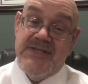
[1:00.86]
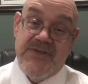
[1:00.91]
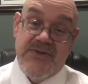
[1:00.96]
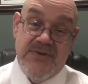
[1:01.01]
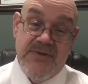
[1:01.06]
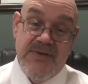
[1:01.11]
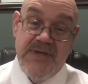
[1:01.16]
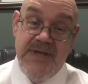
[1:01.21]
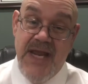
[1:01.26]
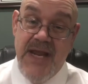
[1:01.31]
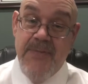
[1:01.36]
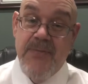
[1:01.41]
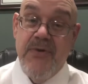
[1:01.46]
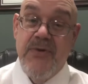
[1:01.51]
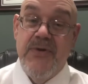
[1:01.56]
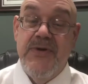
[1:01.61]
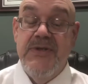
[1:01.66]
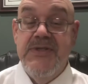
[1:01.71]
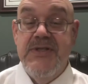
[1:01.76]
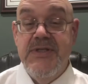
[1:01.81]
certain
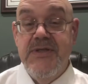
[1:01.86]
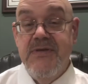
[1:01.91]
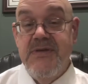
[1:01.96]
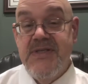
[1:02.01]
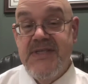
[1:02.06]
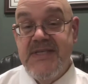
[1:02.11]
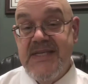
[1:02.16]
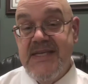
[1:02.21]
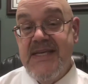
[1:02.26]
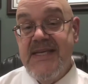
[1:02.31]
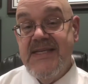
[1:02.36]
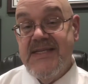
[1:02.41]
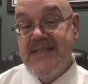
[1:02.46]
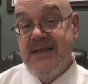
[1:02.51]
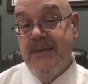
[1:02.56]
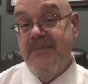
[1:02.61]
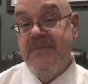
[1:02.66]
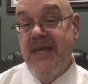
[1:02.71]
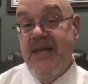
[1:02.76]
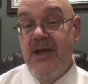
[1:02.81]
neighborhoods, and you see
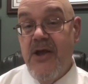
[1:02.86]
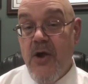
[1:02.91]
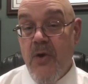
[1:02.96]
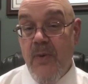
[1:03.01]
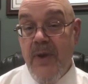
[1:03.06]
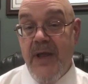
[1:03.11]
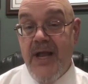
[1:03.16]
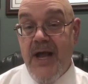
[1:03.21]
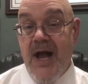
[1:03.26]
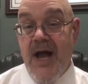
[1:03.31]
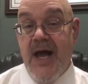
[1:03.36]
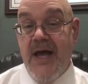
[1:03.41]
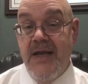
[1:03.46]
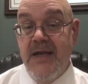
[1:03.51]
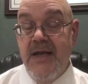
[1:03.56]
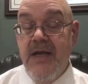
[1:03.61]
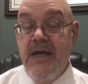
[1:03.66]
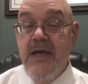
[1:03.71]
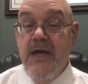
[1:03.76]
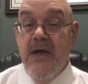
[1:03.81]
something going on